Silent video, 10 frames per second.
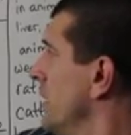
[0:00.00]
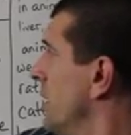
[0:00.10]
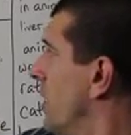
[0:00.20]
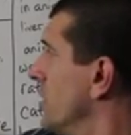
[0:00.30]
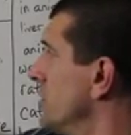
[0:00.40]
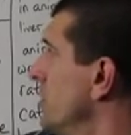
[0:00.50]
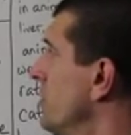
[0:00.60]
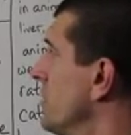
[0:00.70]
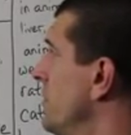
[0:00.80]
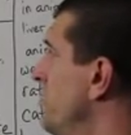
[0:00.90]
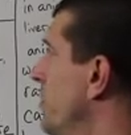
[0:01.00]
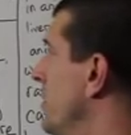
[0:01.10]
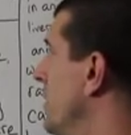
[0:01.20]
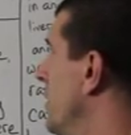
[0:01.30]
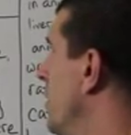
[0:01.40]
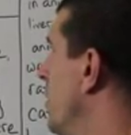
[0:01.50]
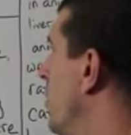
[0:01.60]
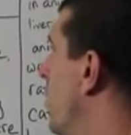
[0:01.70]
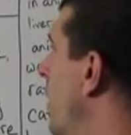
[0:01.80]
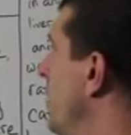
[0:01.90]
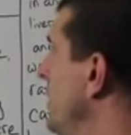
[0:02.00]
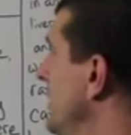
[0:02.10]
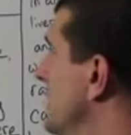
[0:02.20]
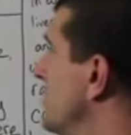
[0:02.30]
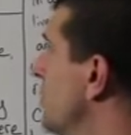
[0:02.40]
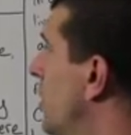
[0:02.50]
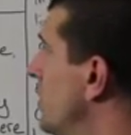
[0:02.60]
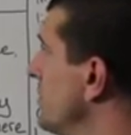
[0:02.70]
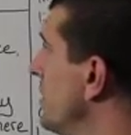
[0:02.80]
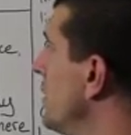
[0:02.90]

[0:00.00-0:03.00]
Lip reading: on Google, if you put why we need salt,